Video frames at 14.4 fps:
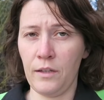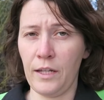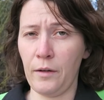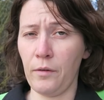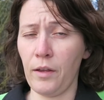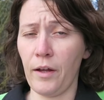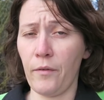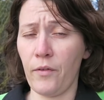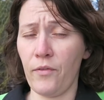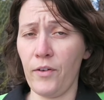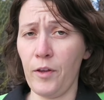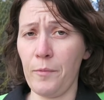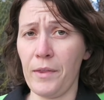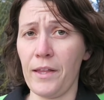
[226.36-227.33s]
Now, while I was
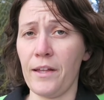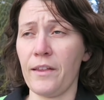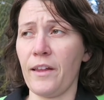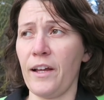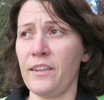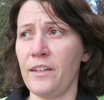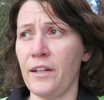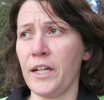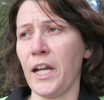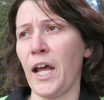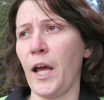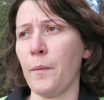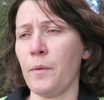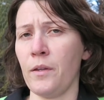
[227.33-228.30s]
filming this, I did
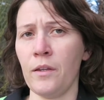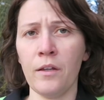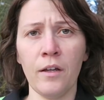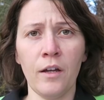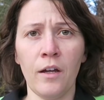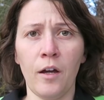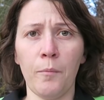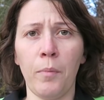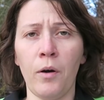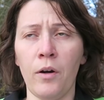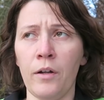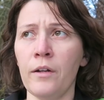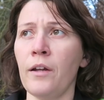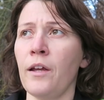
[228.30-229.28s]
happen
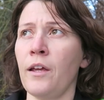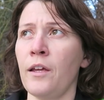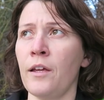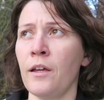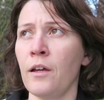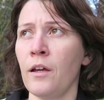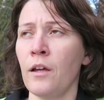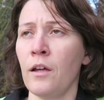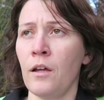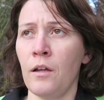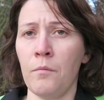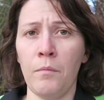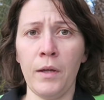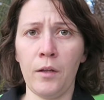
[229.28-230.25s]
upon a
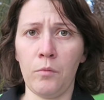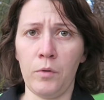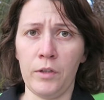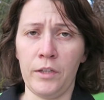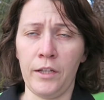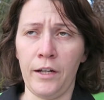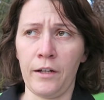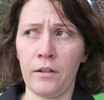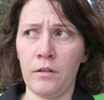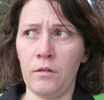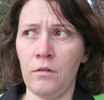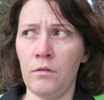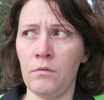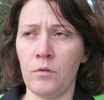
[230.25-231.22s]
male wood tick,
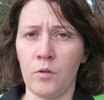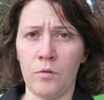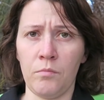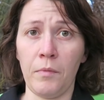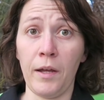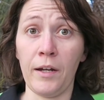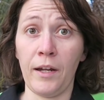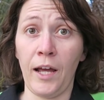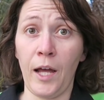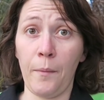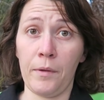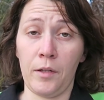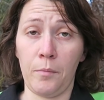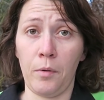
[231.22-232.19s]
or it
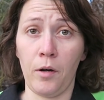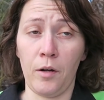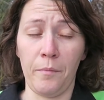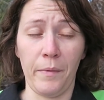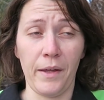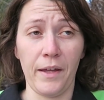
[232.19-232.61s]
happened upon